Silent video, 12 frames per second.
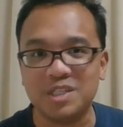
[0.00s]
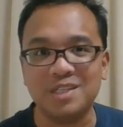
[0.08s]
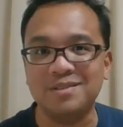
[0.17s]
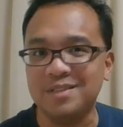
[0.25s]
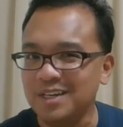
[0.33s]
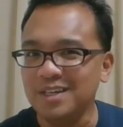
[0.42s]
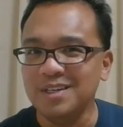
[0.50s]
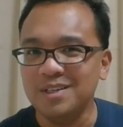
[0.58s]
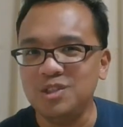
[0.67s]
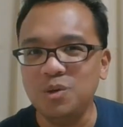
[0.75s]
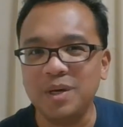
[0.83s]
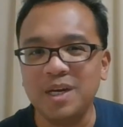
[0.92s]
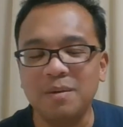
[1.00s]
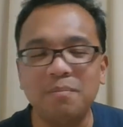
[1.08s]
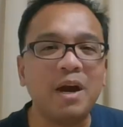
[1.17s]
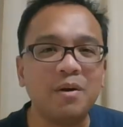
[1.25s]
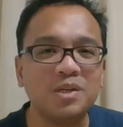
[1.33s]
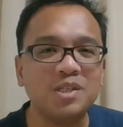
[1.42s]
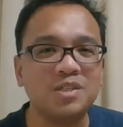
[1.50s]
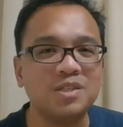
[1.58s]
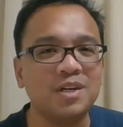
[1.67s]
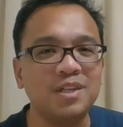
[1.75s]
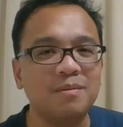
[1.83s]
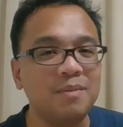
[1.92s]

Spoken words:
and doing comparisons on them.